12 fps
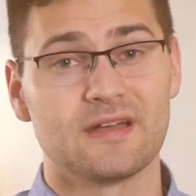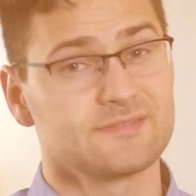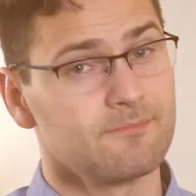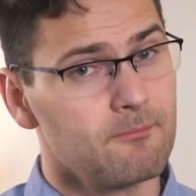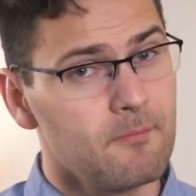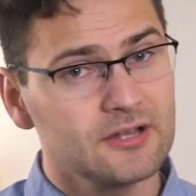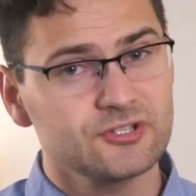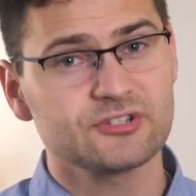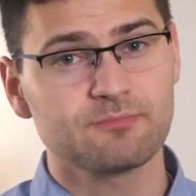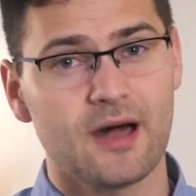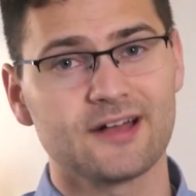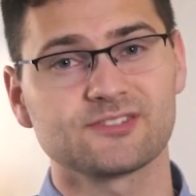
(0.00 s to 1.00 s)
as much
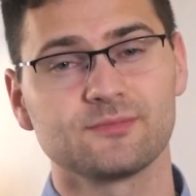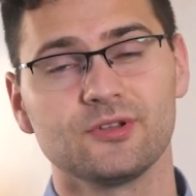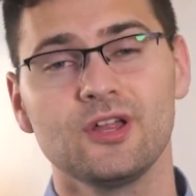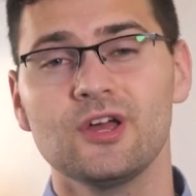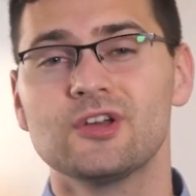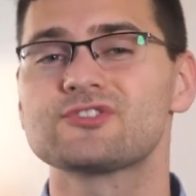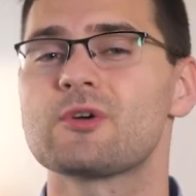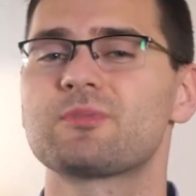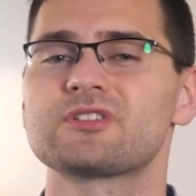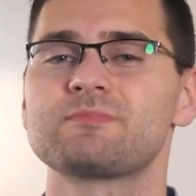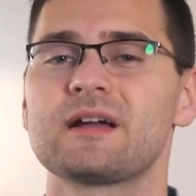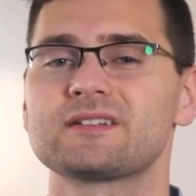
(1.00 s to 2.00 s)
as possible so
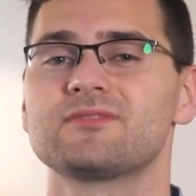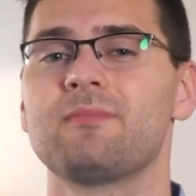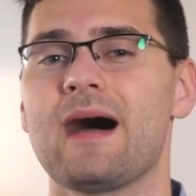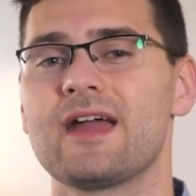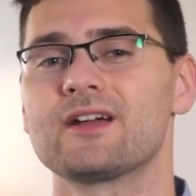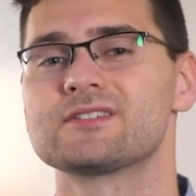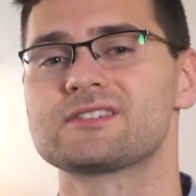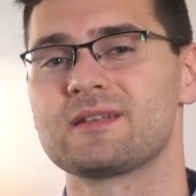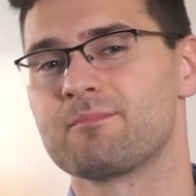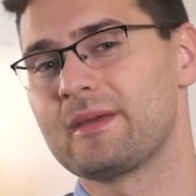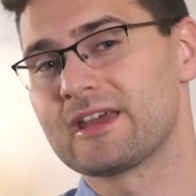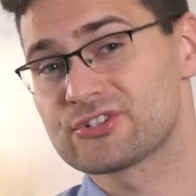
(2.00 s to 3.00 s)
prospective buyers
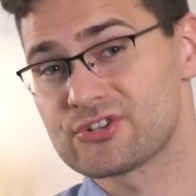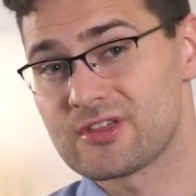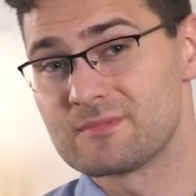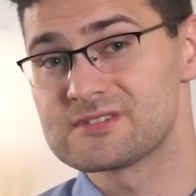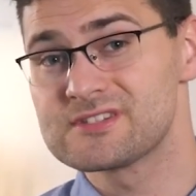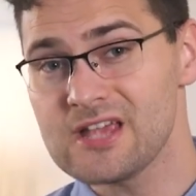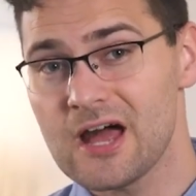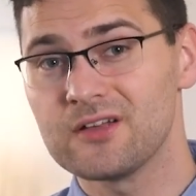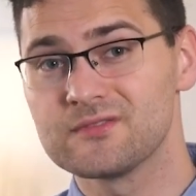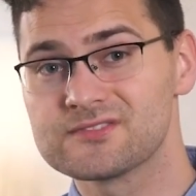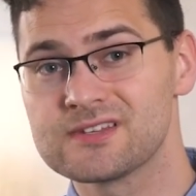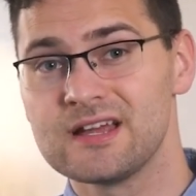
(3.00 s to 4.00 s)
can picture
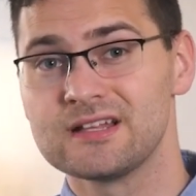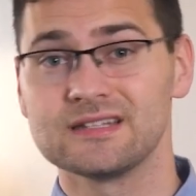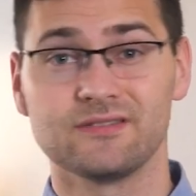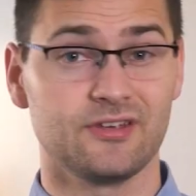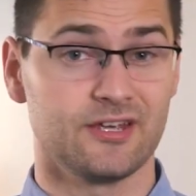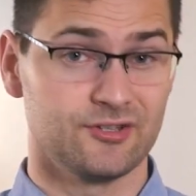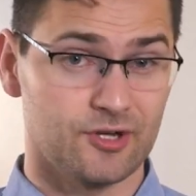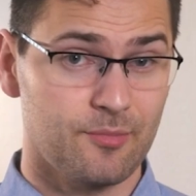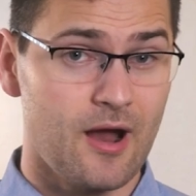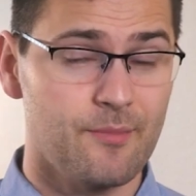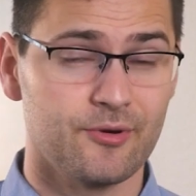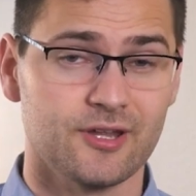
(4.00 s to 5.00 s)
themselves living in your
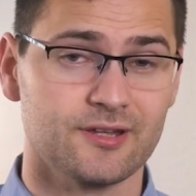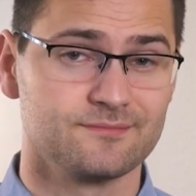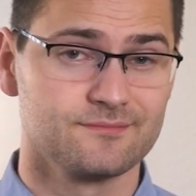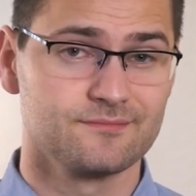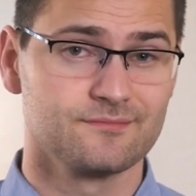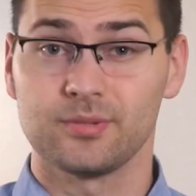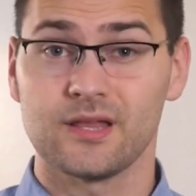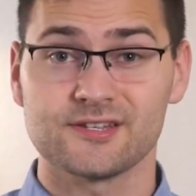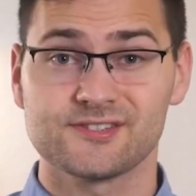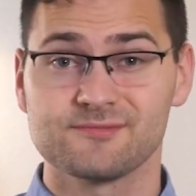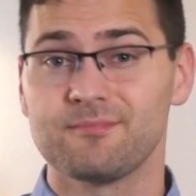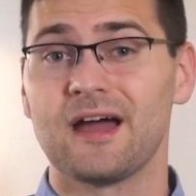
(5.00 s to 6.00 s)
property.
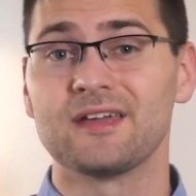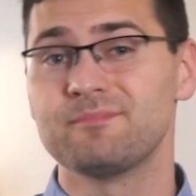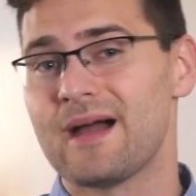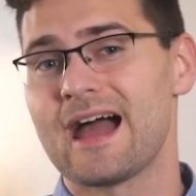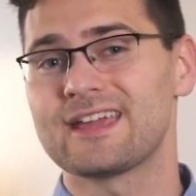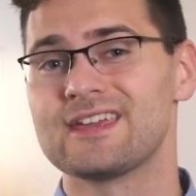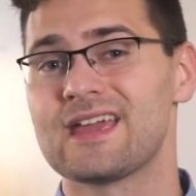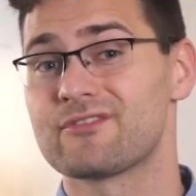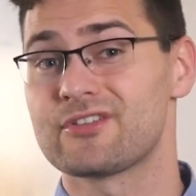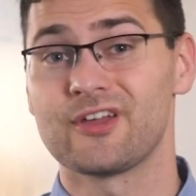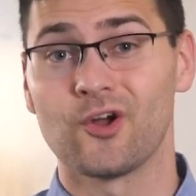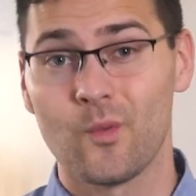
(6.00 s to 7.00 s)
Plus, by packing
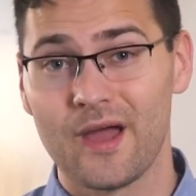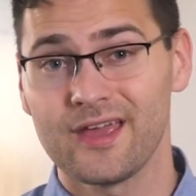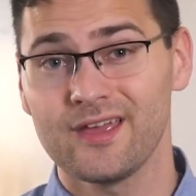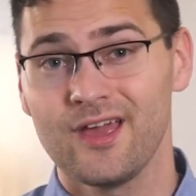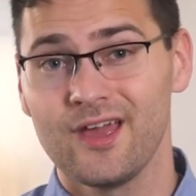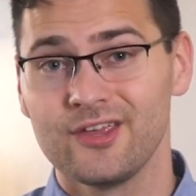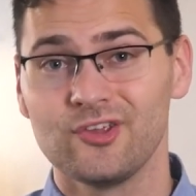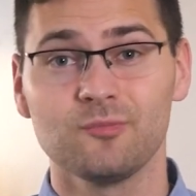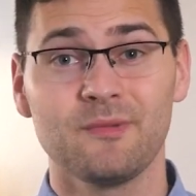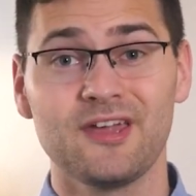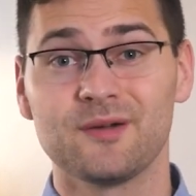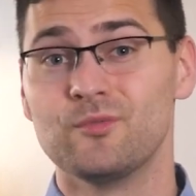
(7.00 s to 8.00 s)
everything away, you'll
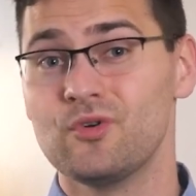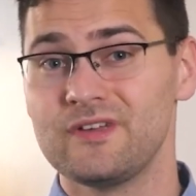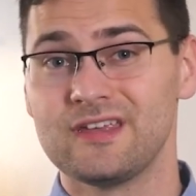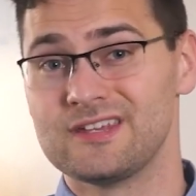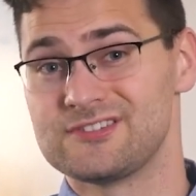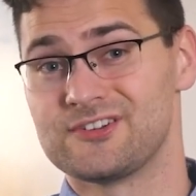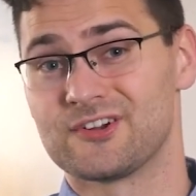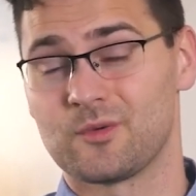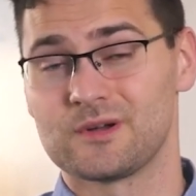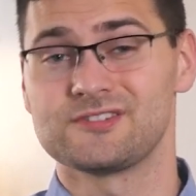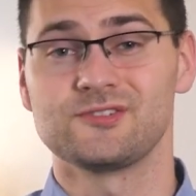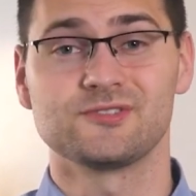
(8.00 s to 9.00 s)
make moving easier
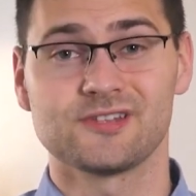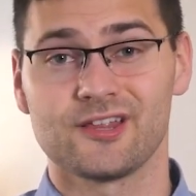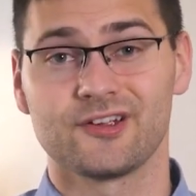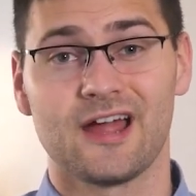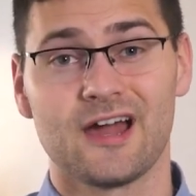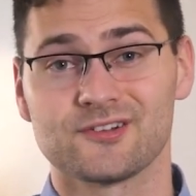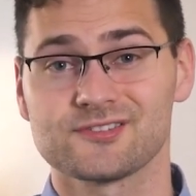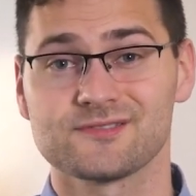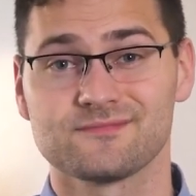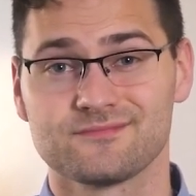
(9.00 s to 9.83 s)
once you sell your house.